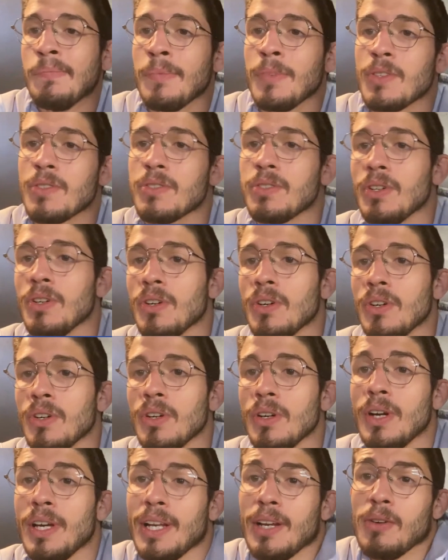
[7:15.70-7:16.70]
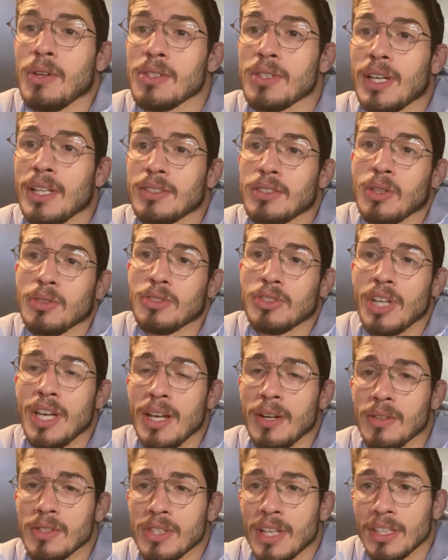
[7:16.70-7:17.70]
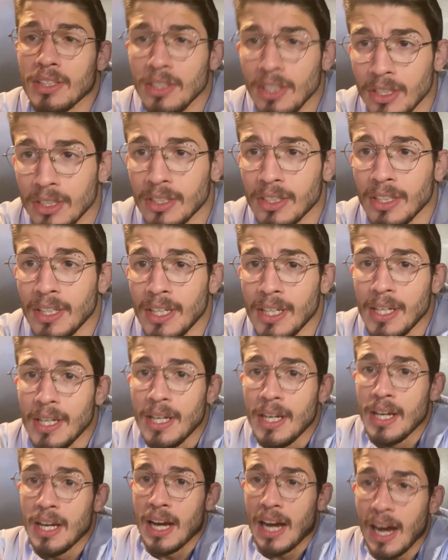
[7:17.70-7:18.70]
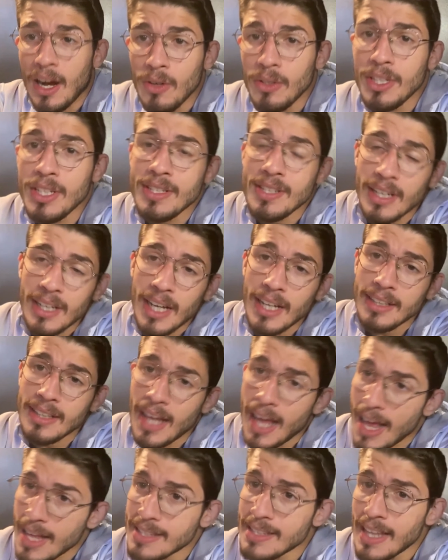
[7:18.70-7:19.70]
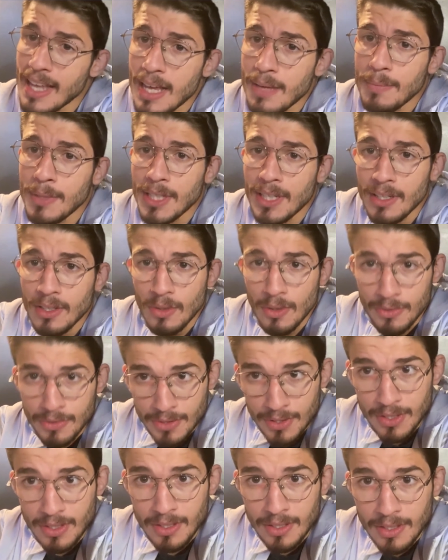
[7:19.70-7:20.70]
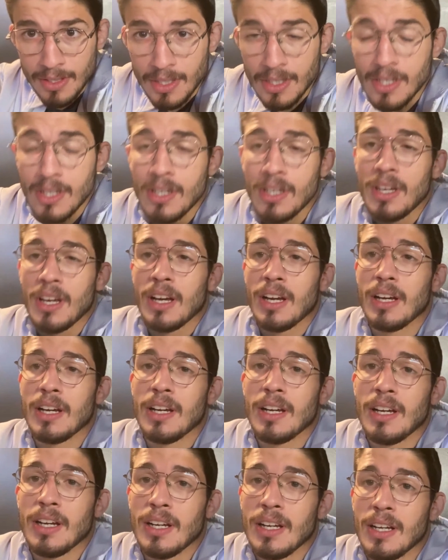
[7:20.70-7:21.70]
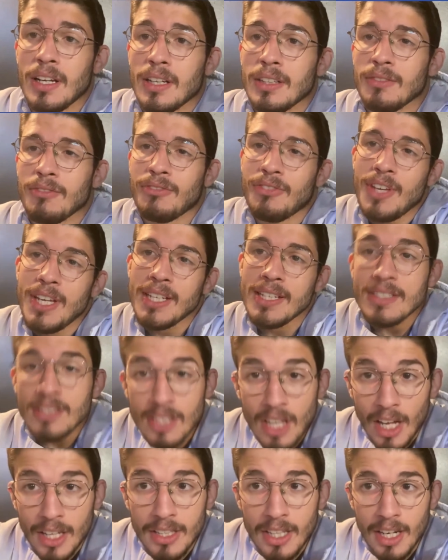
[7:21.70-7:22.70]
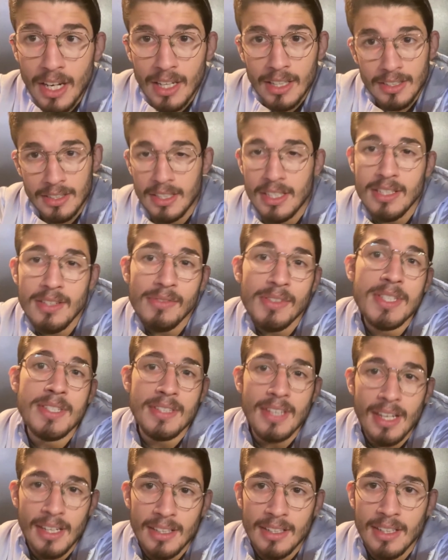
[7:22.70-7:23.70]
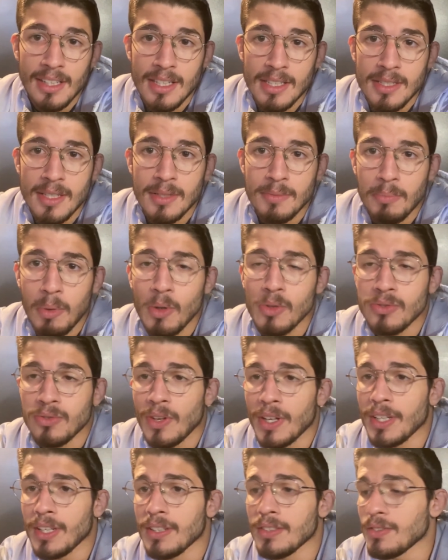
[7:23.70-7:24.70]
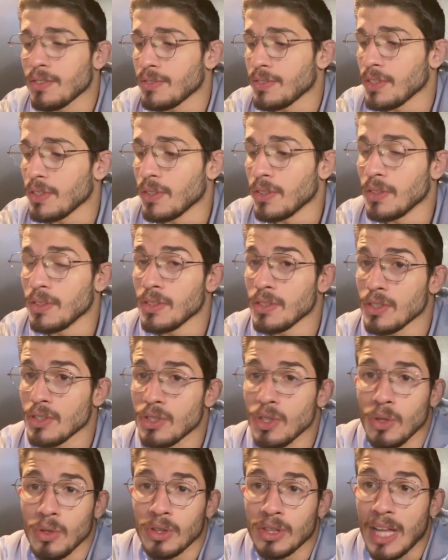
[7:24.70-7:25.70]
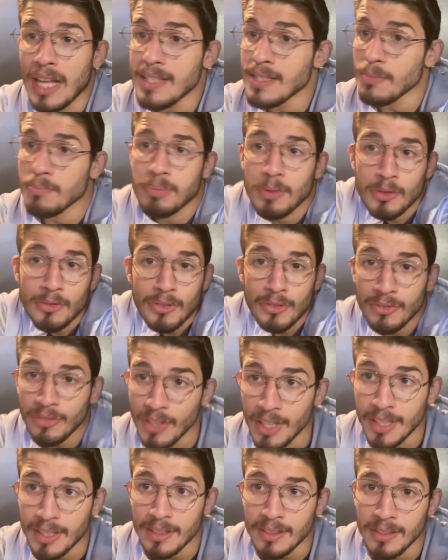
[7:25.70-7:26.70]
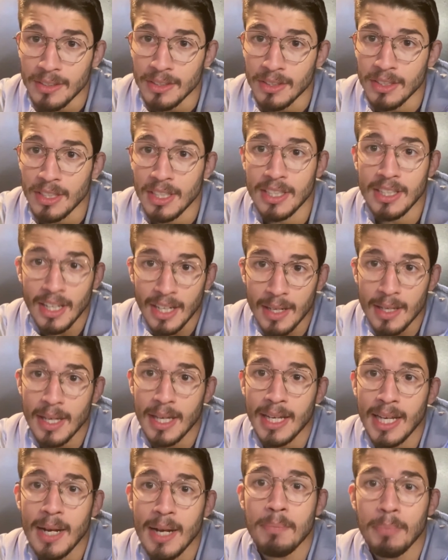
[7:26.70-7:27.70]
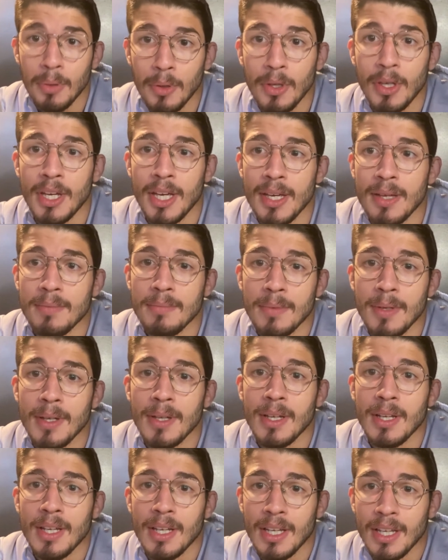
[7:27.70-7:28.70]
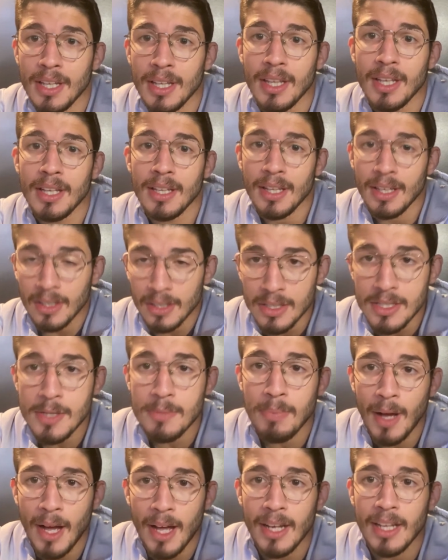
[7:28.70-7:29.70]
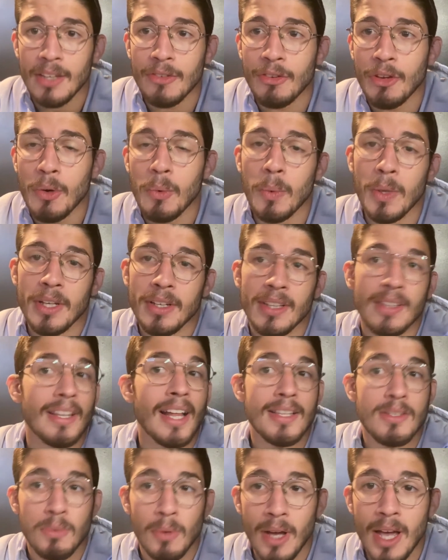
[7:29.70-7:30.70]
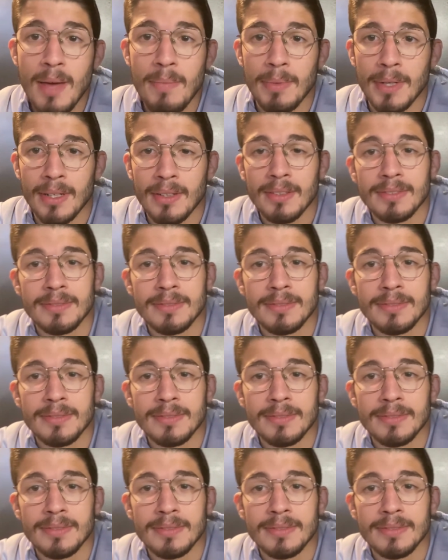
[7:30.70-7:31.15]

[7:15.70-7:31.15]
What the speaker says: So, and I told Chad, I was like, look, Raoni's a guy that had name in the UFC. Vic is not young. He even said in his post-fight interview. So that's a perfect fight. And he gonna put him in a good spot if he win, and that's what happened.